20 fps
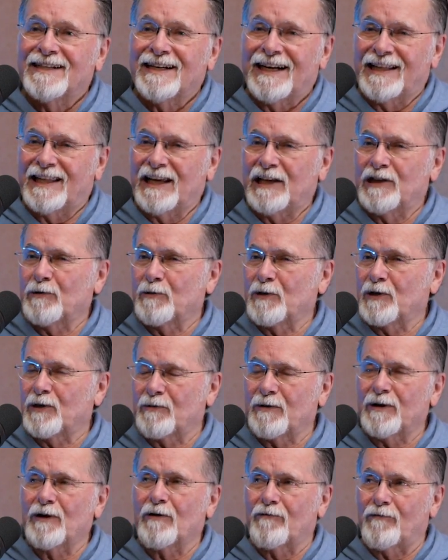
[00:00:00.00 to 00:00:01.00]
I think there were
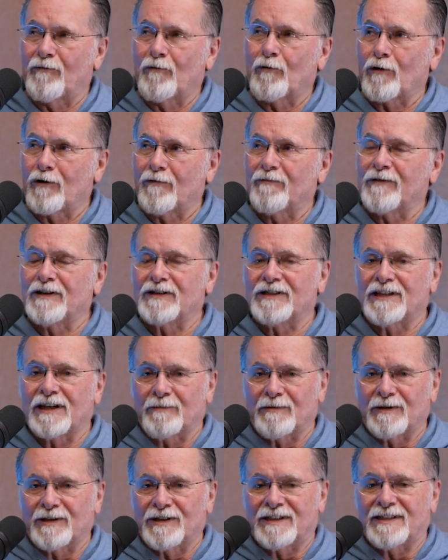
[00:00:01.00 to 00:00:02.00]
three or four of us that
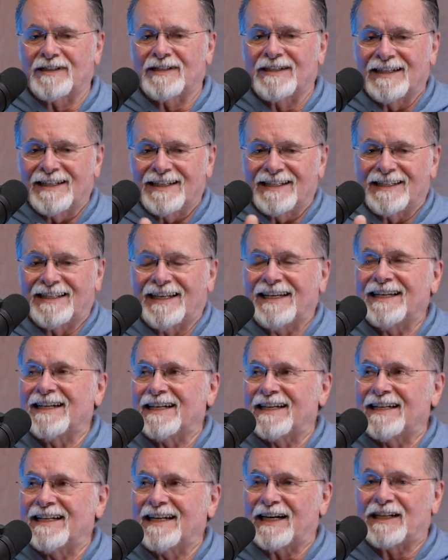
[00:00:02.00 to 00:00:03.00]
were
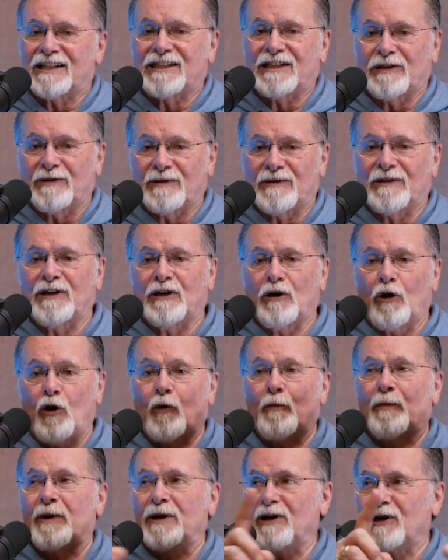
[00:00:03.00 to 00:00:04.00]
seated next to the
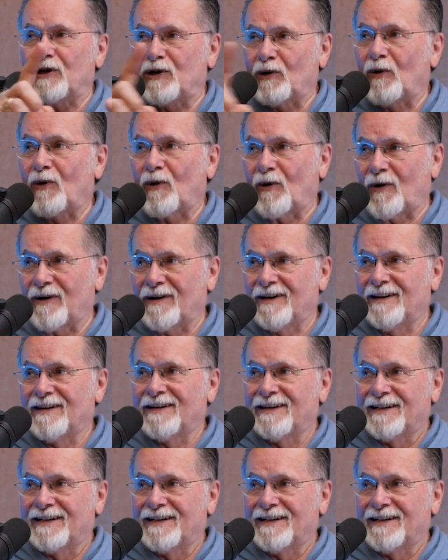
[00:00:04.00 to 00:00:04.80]
open door,